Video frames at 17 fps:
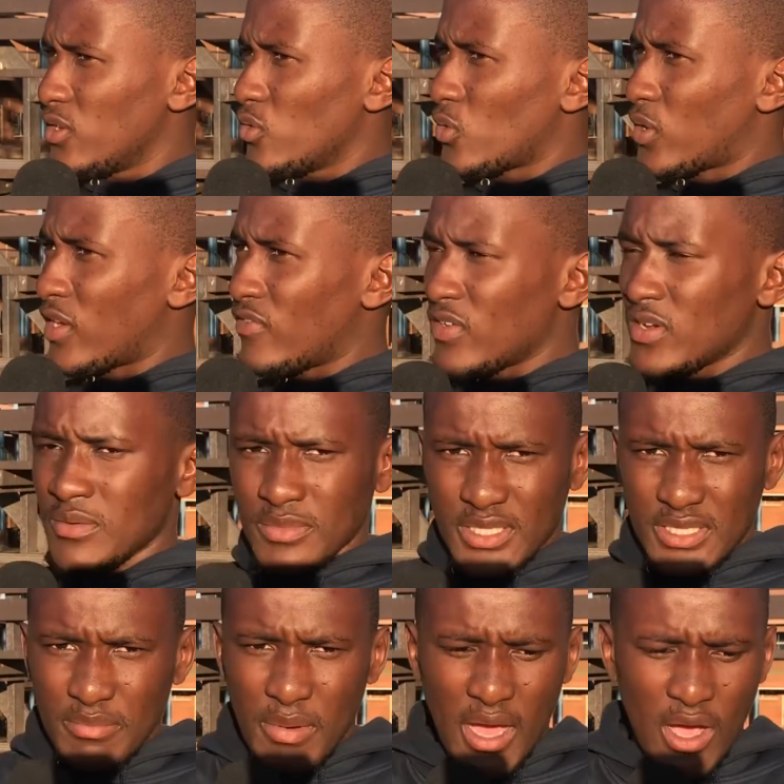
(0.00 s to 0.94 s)
Given him
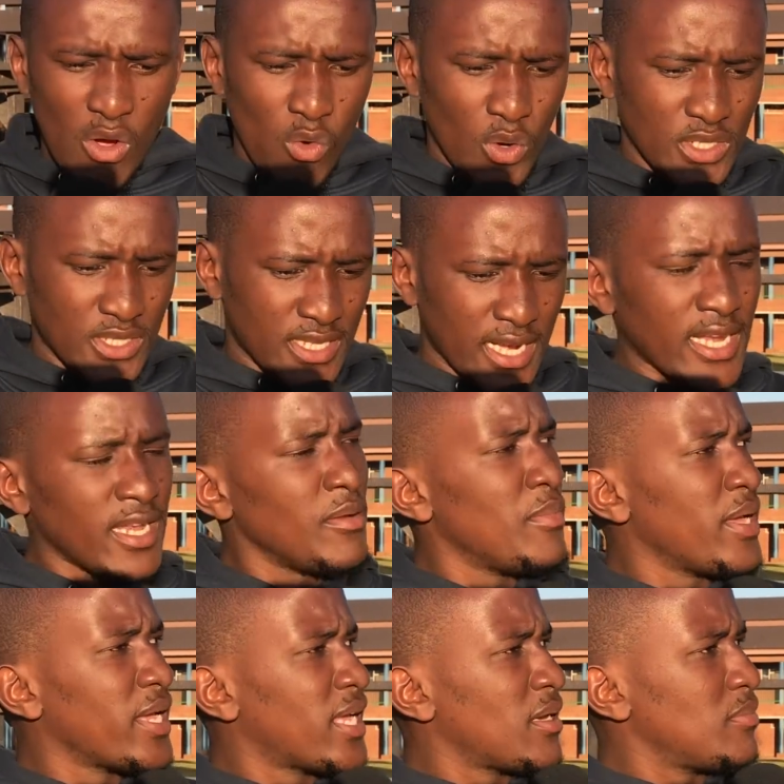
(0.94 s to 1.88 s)
Simang was really
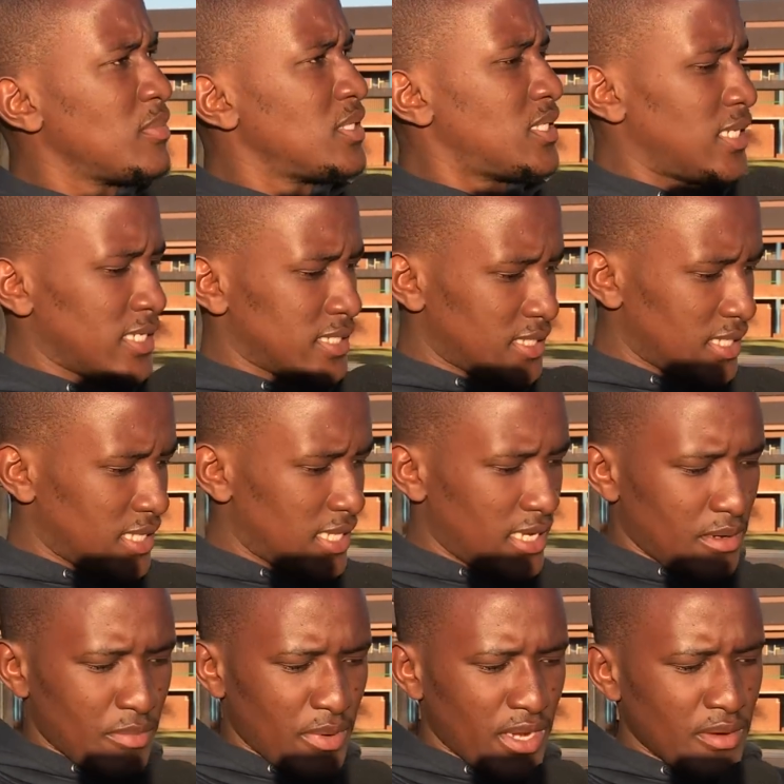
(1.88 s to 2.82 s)
making mistakes, and then
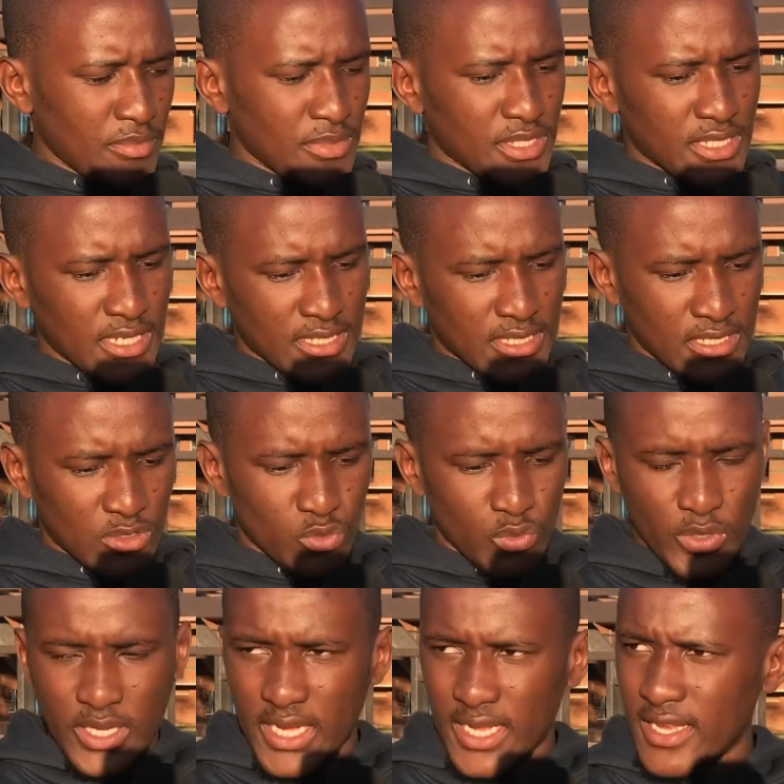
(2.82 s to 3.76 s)
he made a mistake this
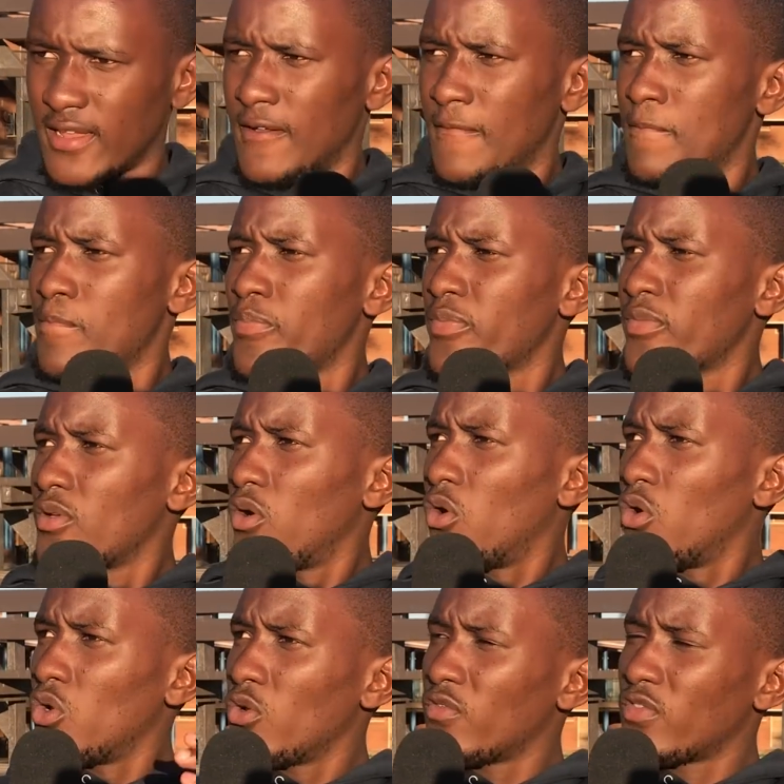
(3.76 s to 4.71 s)
weekend.
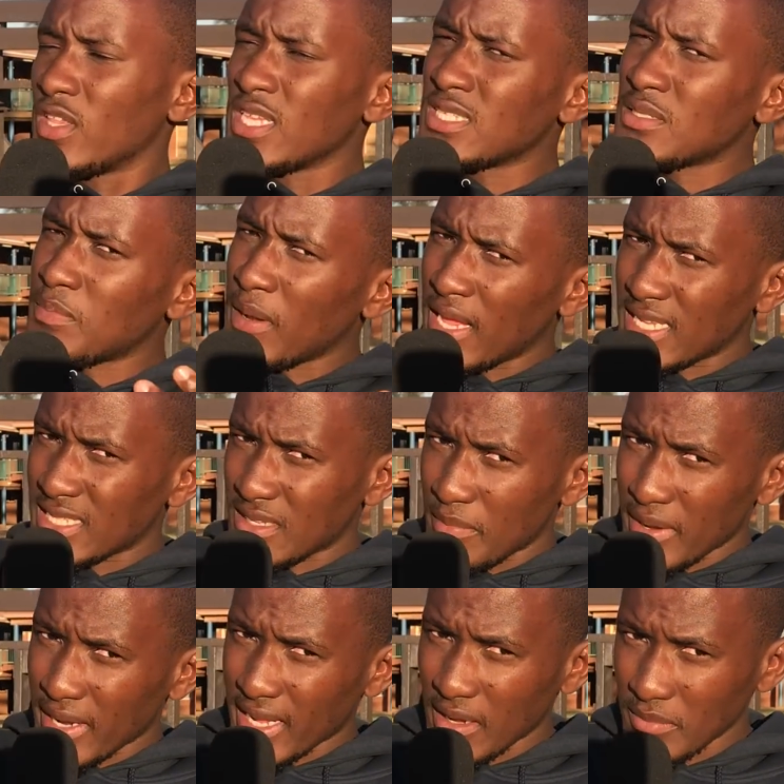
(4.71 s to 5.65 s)
All of these players are
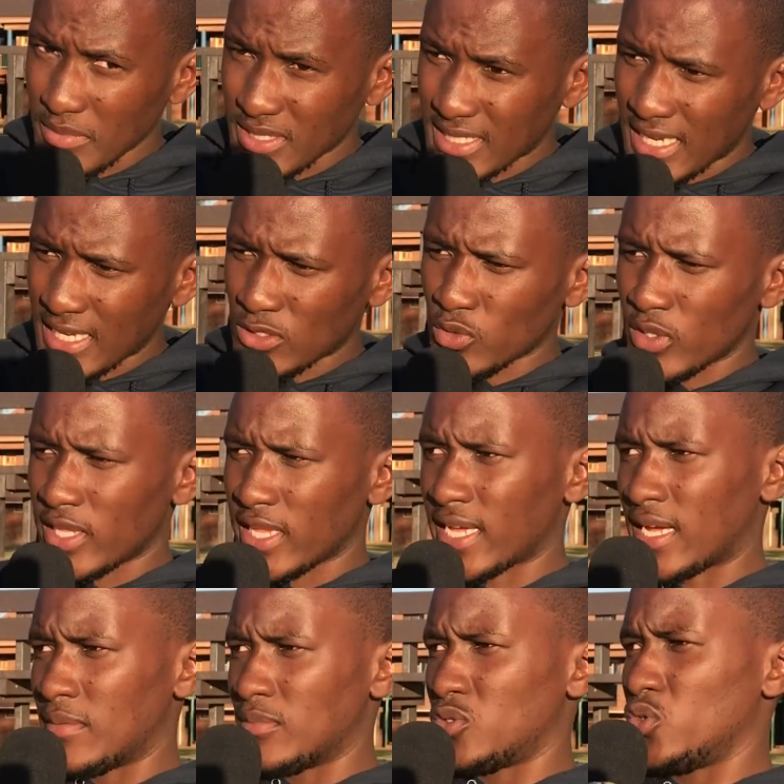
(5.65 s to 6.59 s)
making mistakes when they
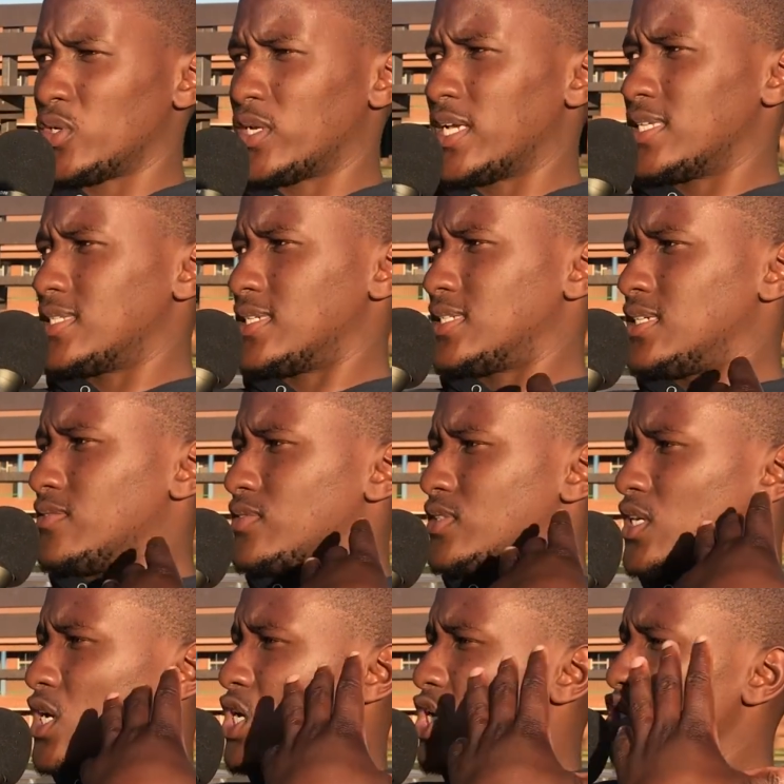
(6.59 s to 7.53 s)
come to Kaizer Chiefs.
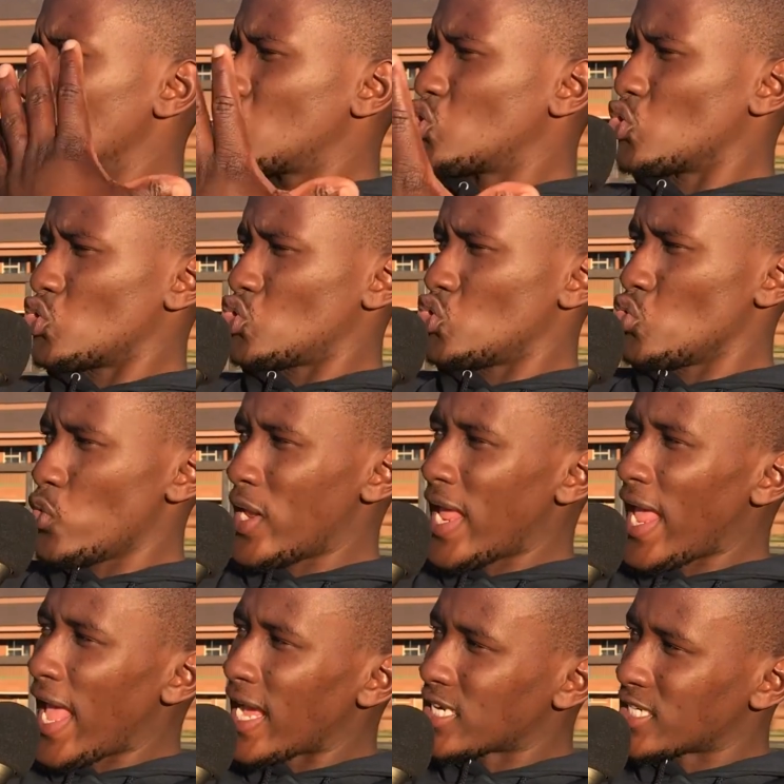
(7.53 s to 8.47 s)
So
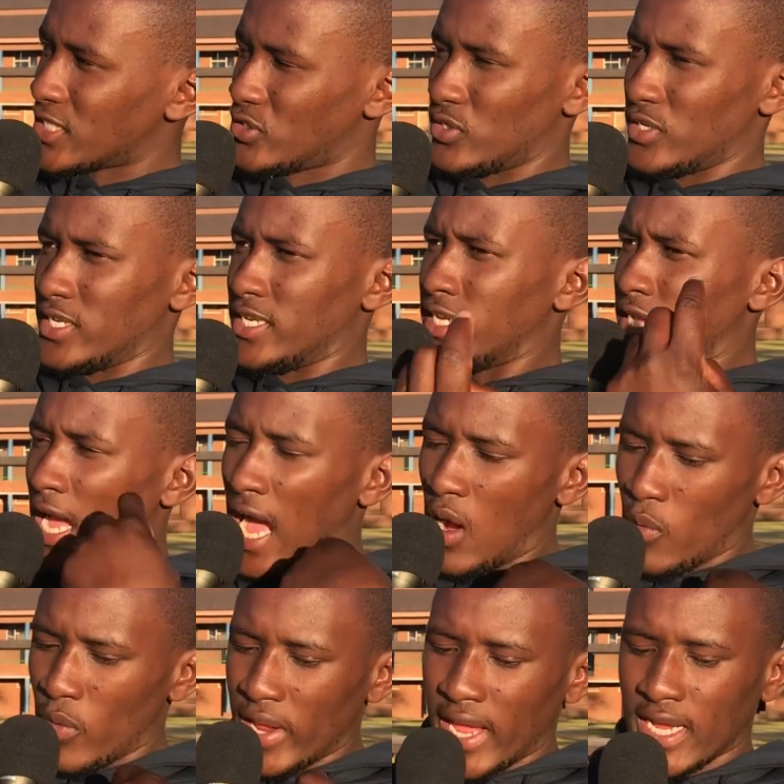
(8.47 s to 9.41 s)
are
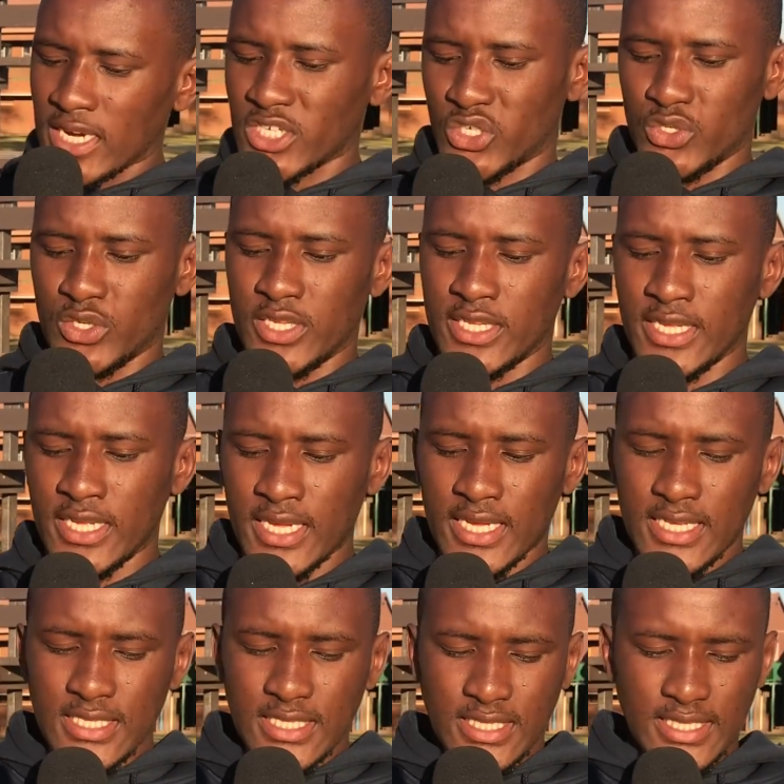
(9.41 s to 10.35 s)
we actually
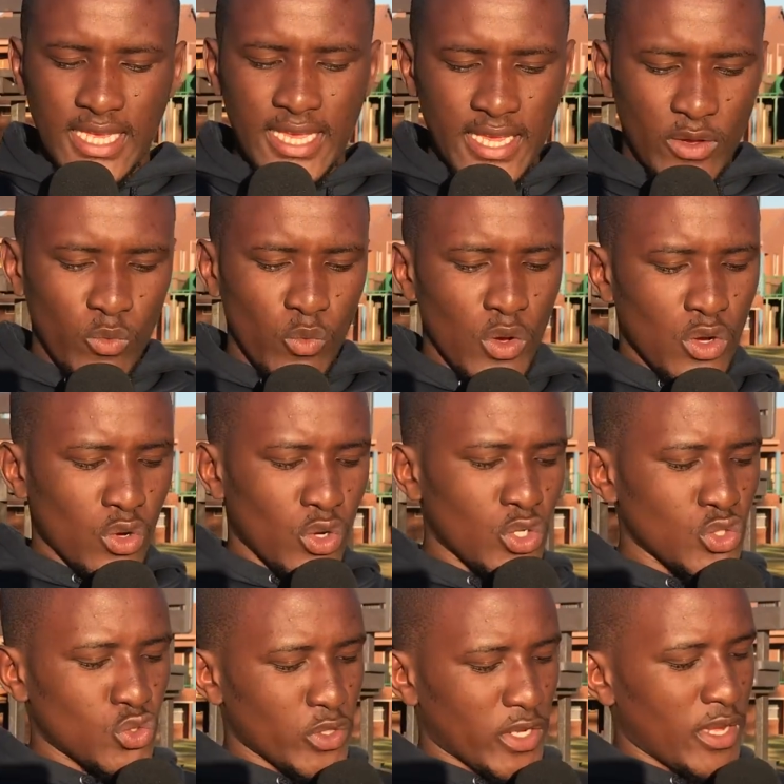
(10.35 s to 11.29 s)
saying we're
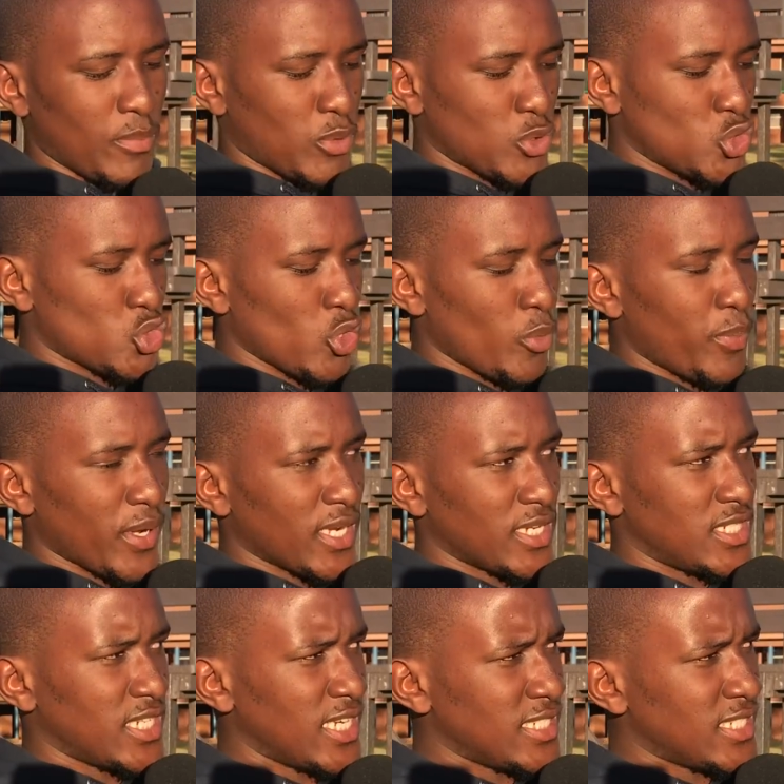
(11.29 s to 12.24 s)
going to keep on chopping and
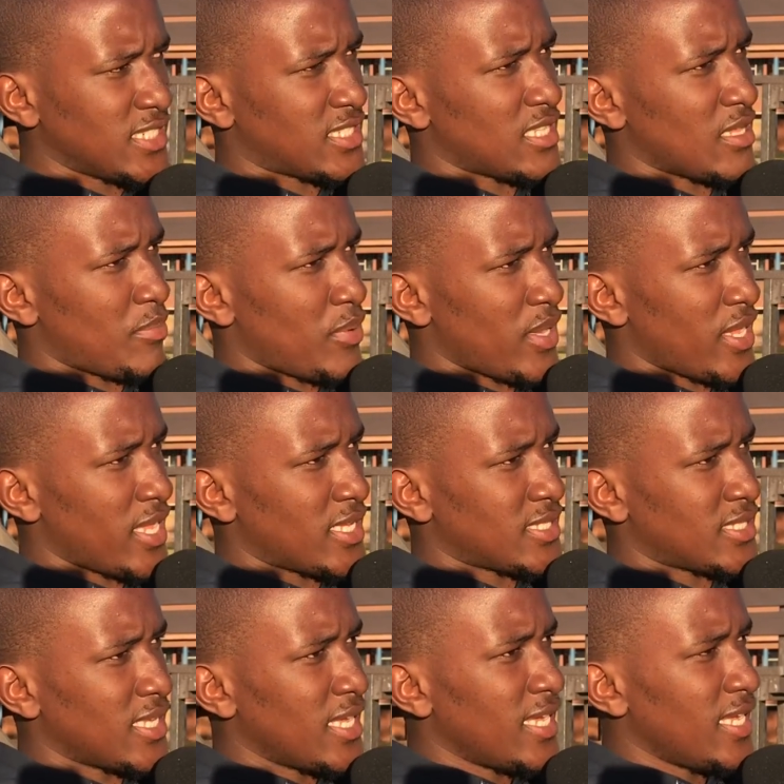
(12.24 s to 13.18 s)
changing the
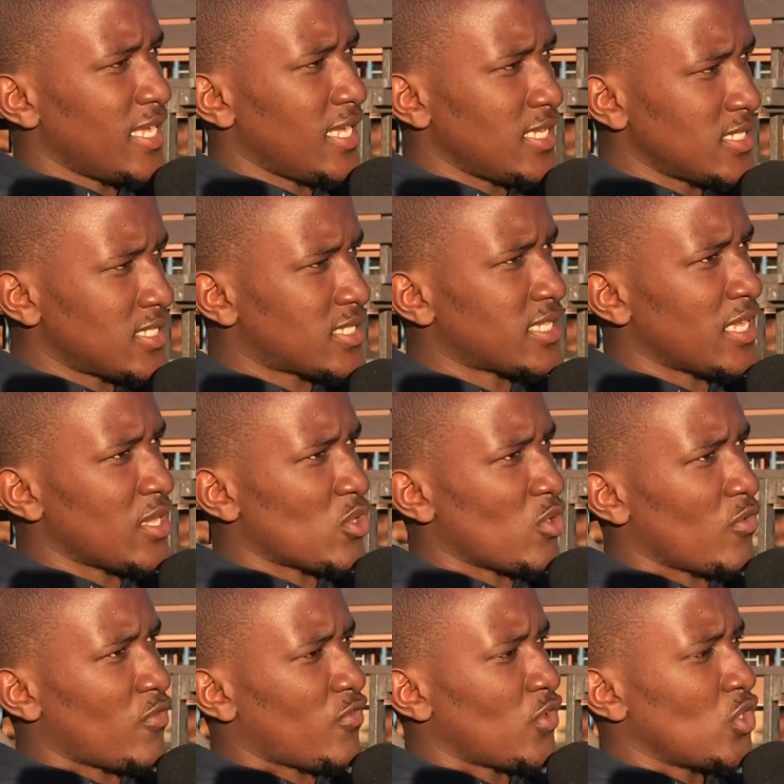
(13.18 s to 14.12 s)
players instead
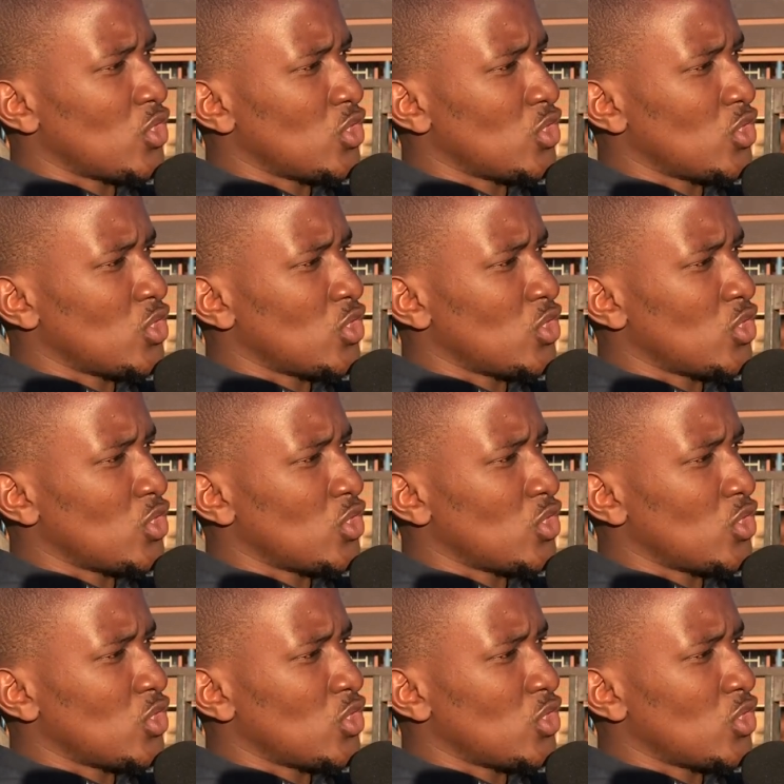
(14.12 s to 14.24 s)
of